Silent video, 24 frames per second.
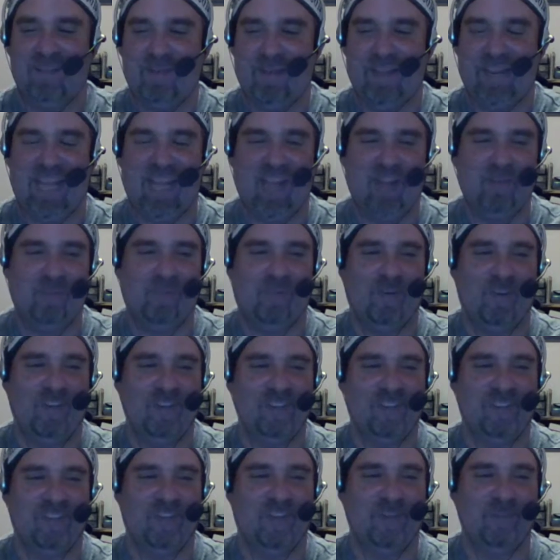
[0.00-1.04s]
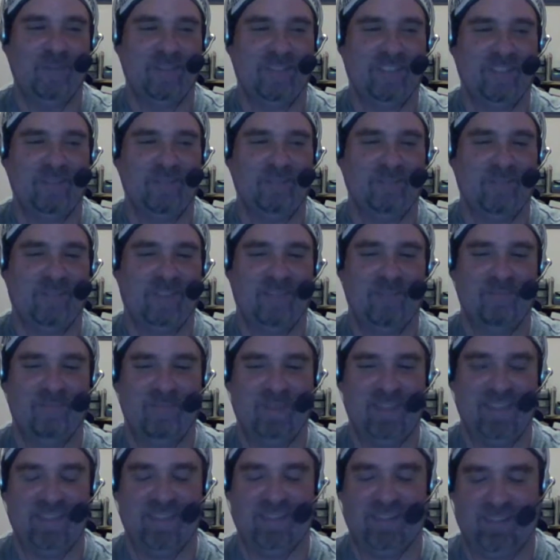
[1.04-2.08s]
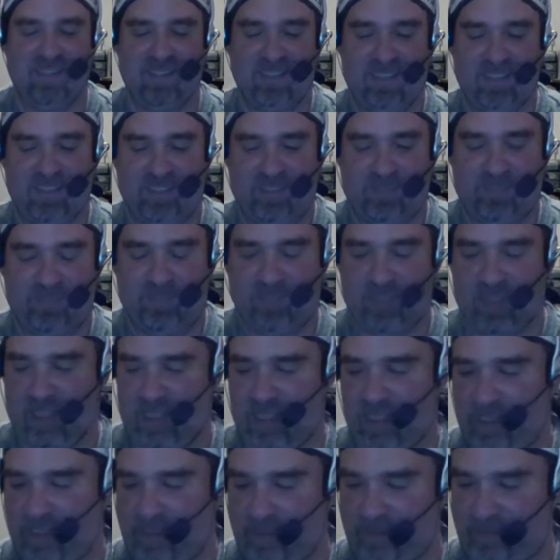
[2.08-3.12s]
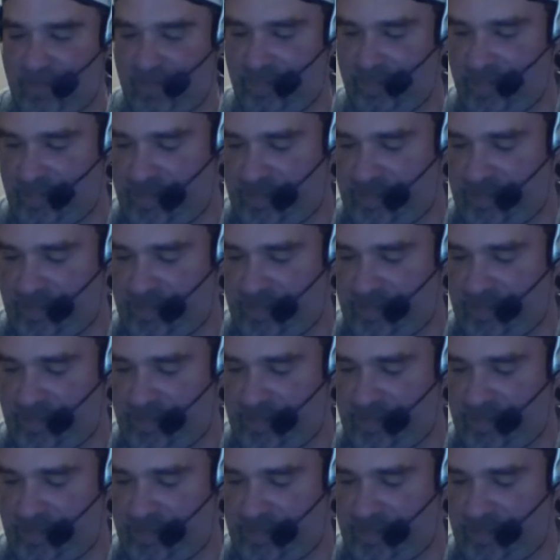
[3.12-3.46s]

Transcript: But it was an entertaining squash match, so normally I give it a can of soup.